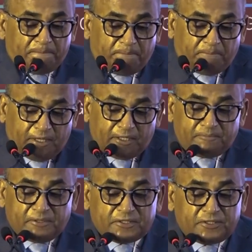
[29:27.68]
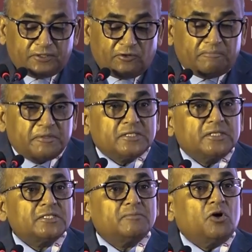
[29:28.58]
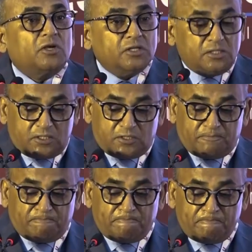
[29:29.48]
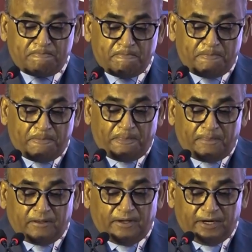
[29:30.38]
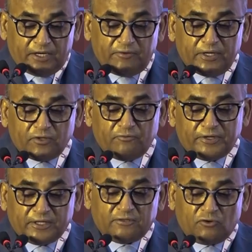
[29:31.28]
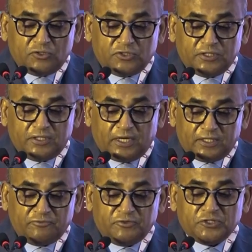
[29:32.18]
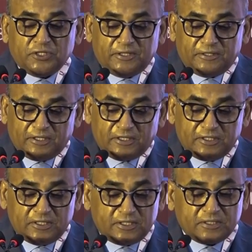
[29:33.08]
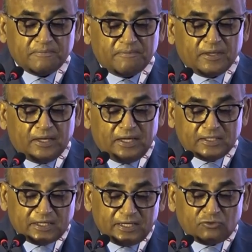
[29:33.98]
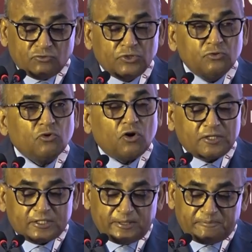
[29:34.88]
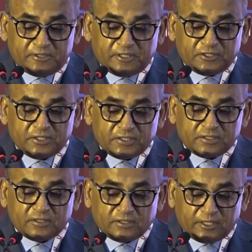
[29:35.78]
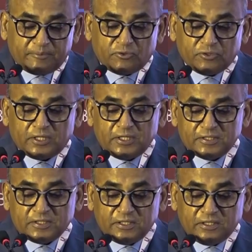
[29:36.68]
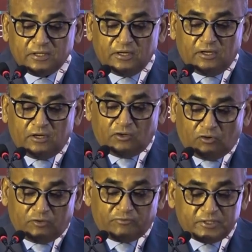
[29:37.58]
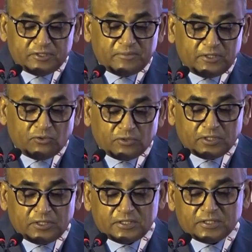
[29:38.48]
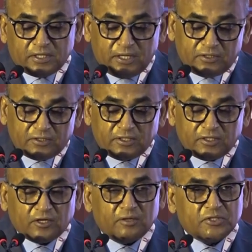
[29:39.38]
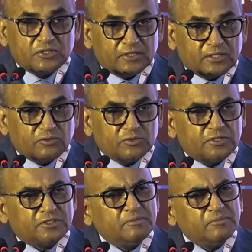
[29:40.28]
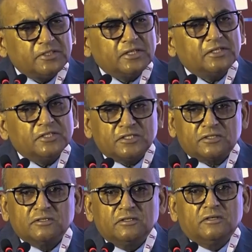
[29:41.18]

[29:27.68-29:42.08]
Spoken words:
multiplicity of business models, advent of technology and artificial intelligence has led to new concepts such as cryptocurrency, non-fungible tokens entering the commercial ecosystem. These are just